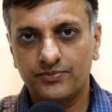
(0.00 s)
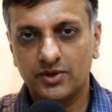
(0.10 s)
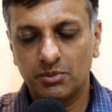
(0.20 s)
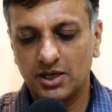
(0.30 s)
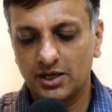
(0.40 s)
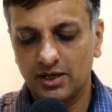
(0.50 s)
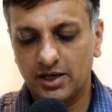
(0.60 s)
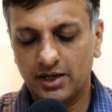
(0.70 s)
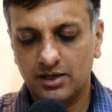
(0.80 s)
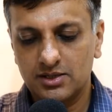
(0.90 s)
The biliary
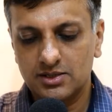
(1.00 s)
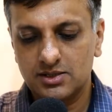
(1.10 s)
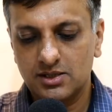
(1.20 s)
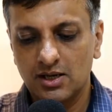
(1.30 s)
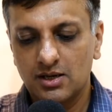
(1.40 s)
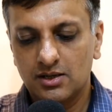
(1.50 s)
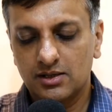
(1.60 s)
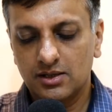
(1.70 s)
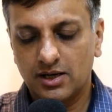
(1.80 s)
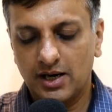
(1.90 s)
tract is
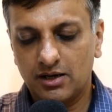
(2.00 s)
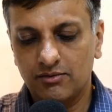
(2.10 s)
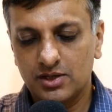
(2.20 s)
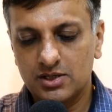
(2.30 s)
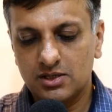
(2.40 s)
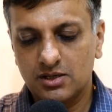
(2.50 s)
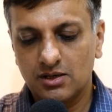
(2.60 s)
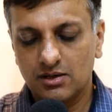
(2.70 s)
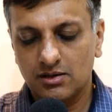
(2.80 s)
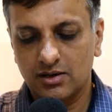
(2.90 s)
the tract which
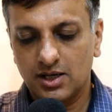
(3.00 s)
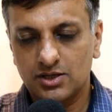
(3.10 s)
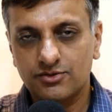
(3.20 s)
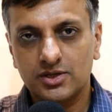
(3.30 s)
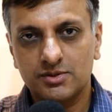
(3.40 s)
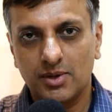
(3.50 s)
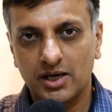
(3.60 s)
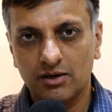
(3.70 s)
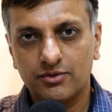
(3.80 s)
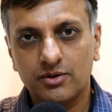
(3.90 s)
transfers
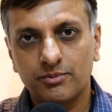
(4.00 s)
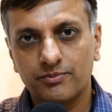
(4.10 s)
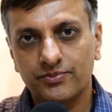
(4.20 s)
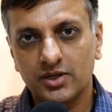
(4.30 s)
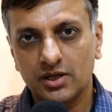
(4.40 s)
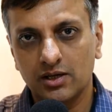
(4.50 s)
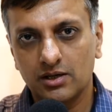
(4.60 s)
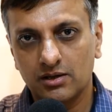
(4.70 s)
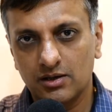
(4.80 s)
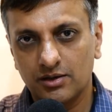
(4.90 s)
bile from
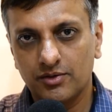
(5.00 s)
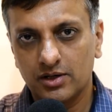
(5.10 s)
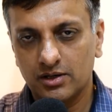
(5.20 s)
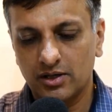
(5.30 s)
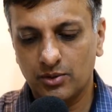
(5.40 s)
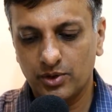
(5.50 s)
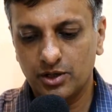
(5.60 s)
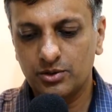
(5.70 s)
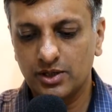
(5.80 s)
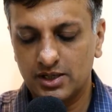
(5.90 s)
the liver down
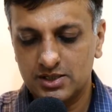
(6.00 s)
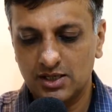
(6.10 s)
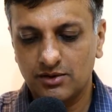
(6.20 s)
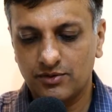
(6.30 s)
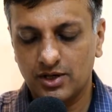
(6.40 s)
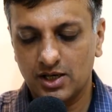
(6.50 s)
into the intestine for